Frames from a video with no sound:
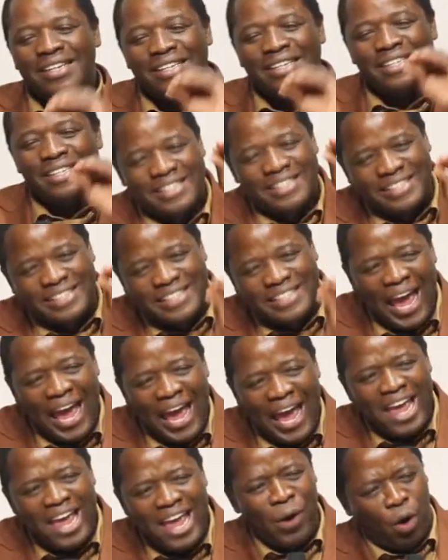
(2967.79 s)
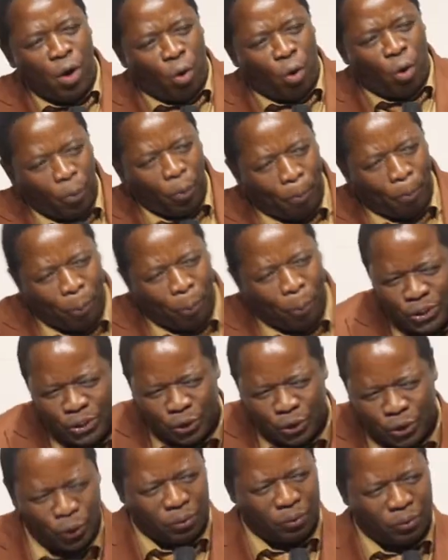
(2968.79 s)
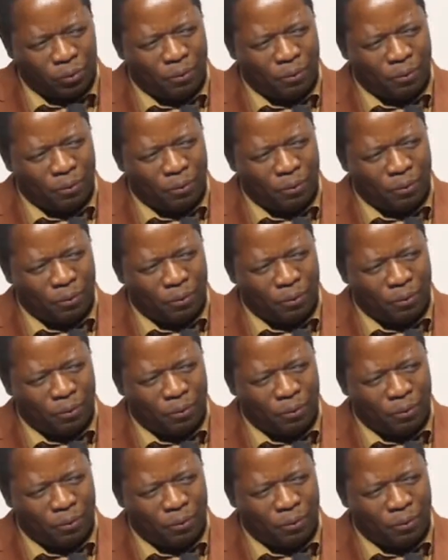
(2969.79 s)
Stay where God put you